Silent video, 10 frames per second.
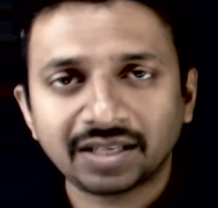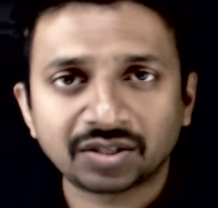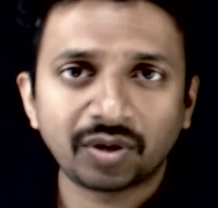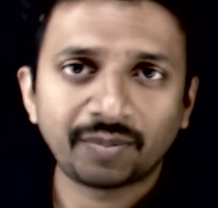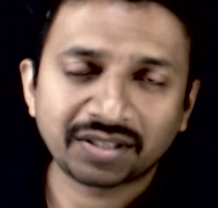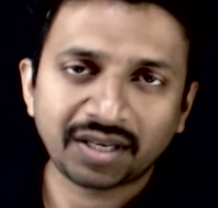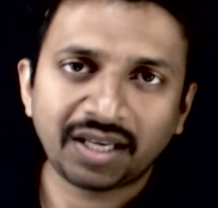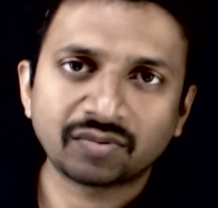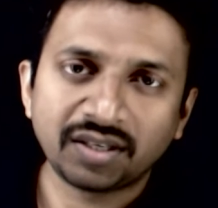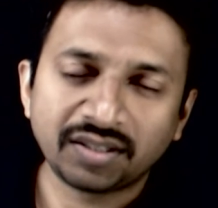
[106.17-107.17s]
H square plus
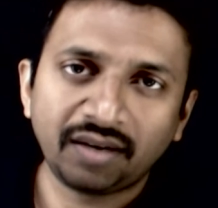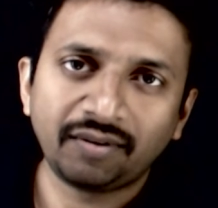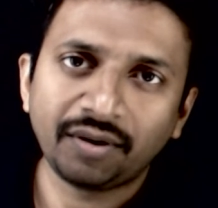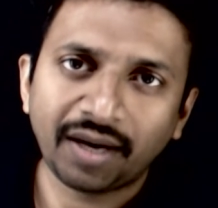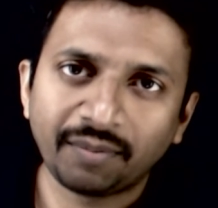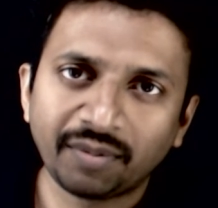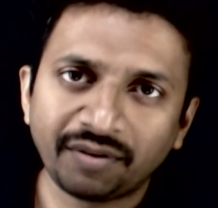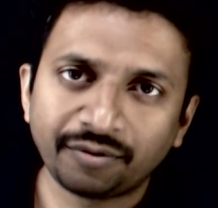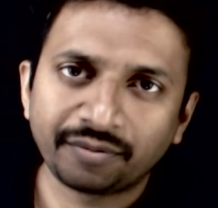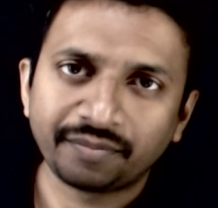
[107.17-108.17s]
k square is equal to nine by
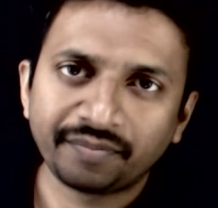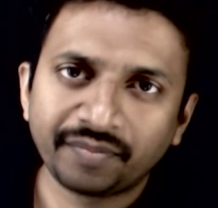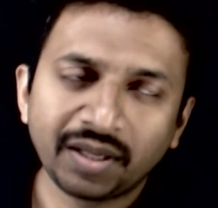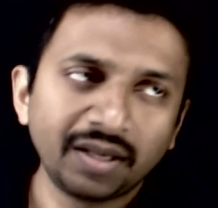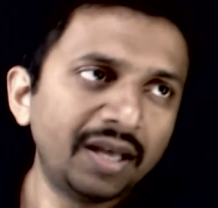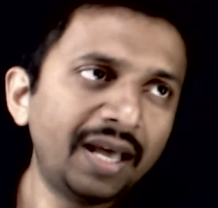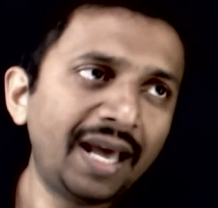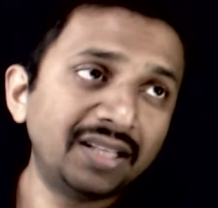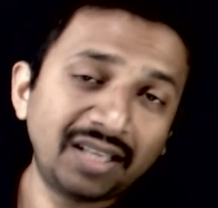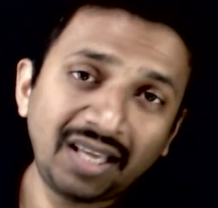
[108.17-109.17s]
four.
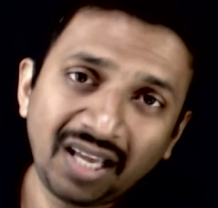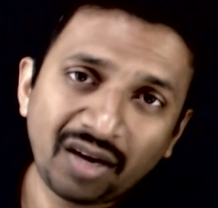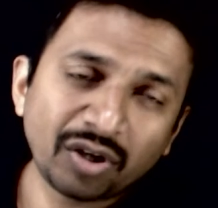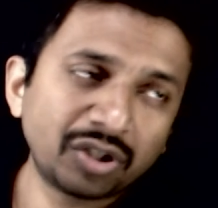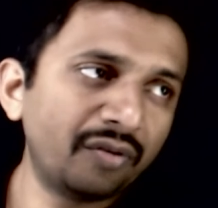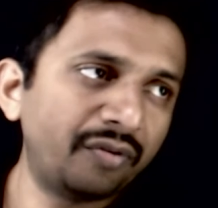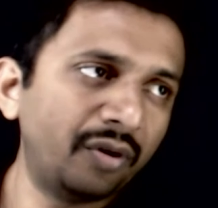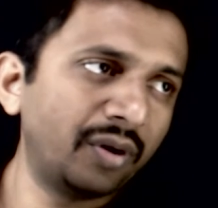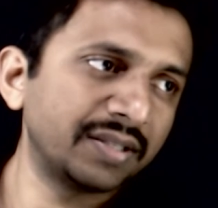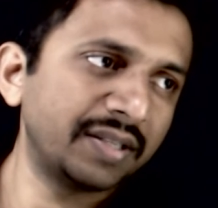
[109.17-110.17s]
Hence the equation of
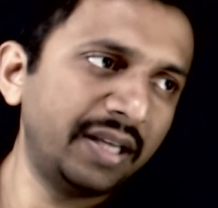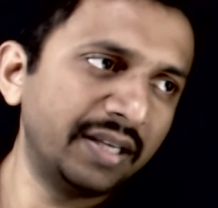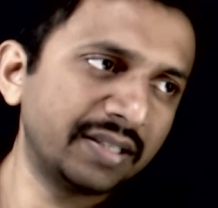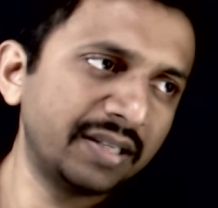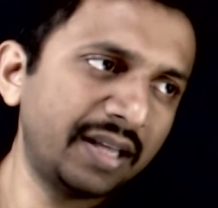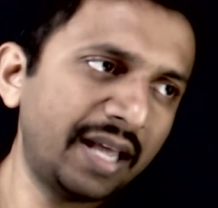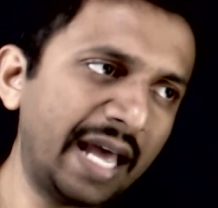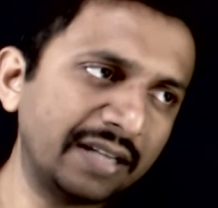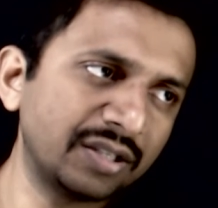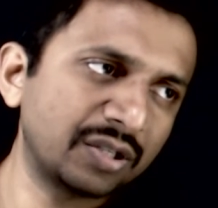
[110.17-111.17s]
locus is
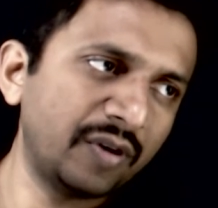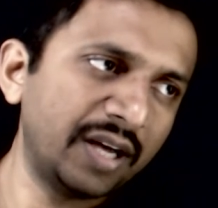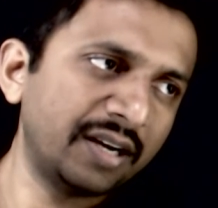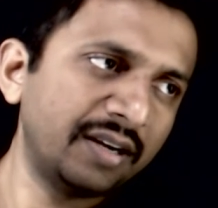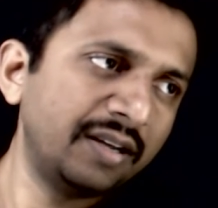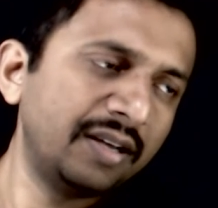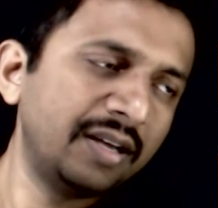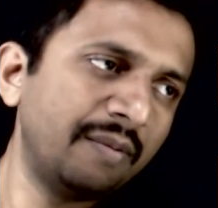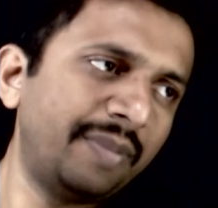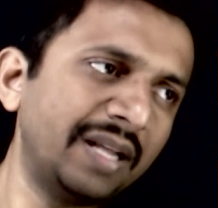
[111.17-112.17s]
x square
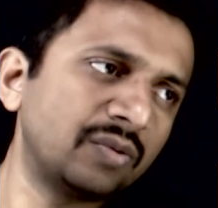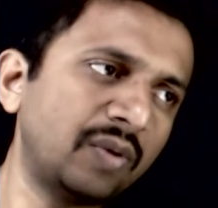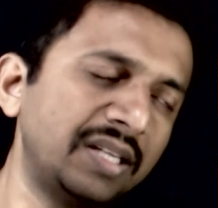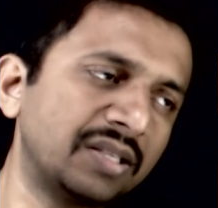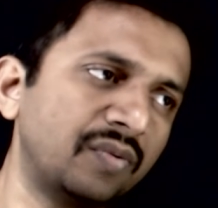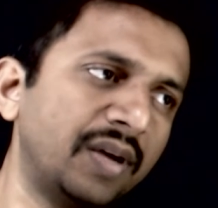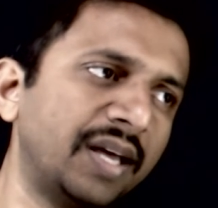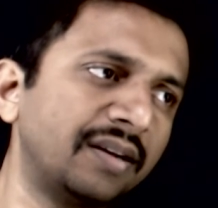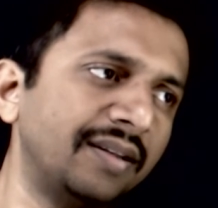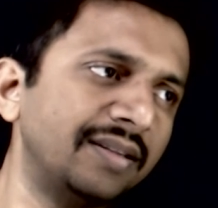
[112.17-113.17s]
plus y
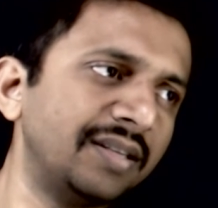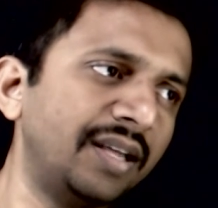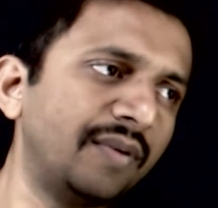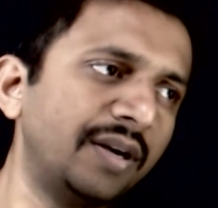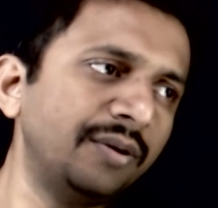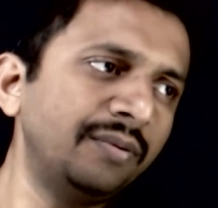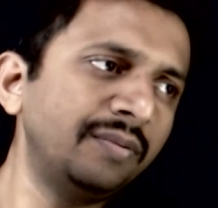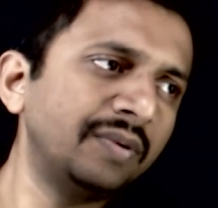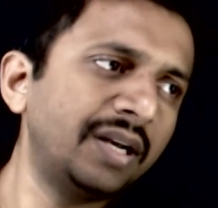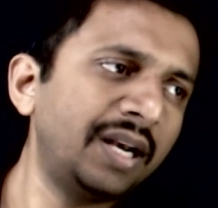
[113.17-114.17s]
square is equal
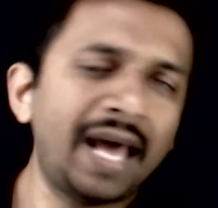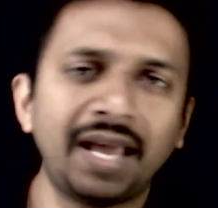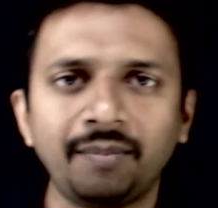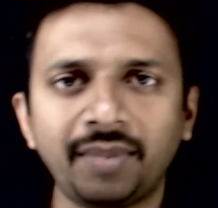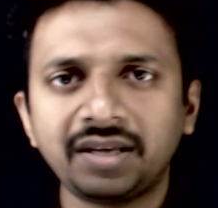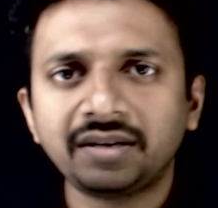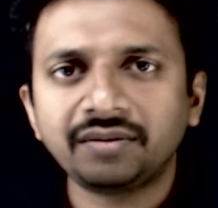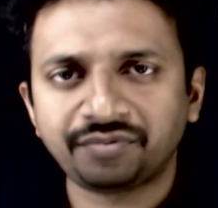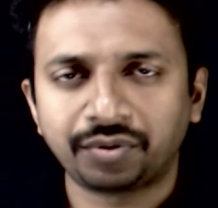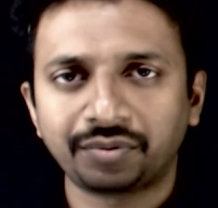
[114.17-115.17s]
to nine by
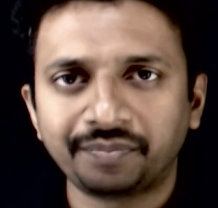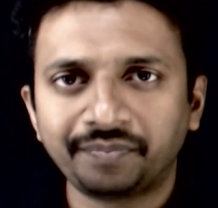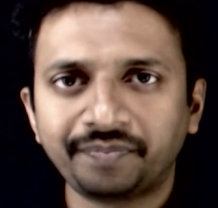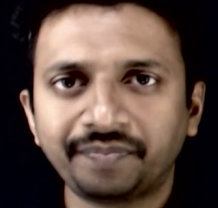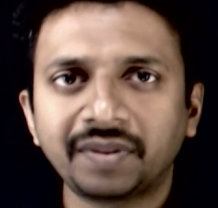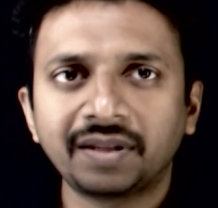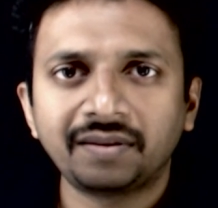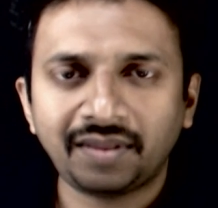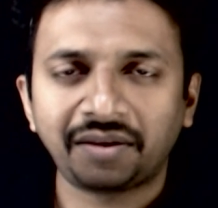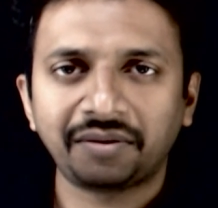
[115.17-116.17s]
four.
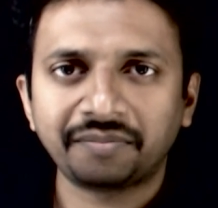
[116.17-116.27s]
Thank